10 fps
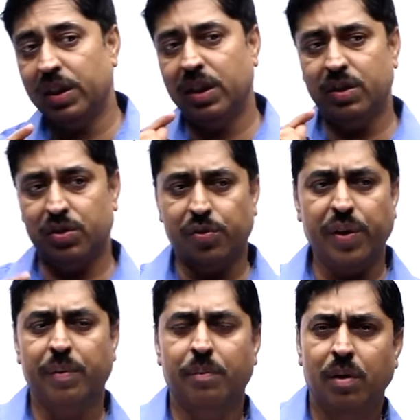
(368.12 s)
the
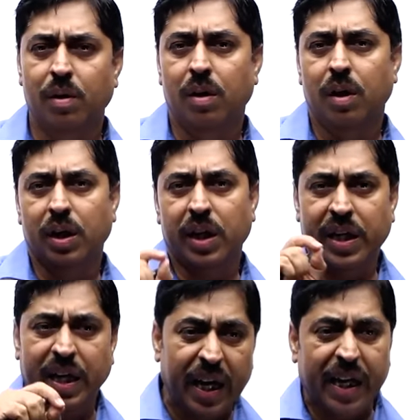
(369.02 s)
stream,
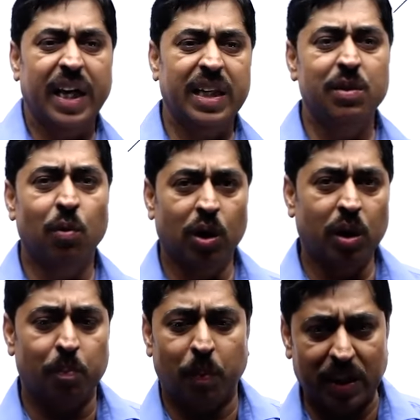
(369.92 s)
k kg
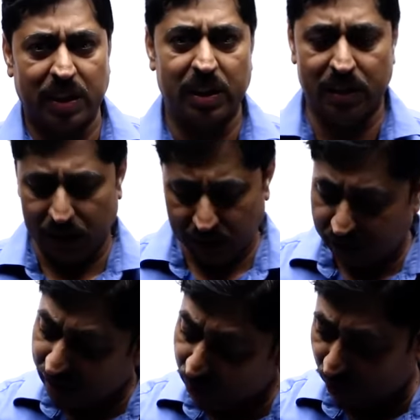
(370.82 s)
water passes
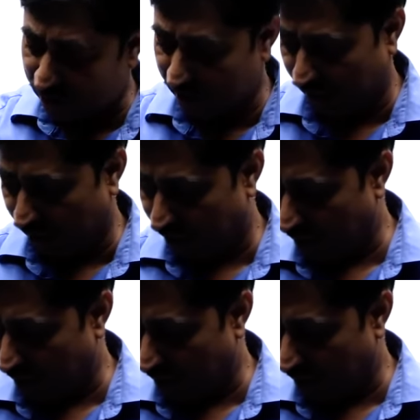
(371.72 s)
in 1 second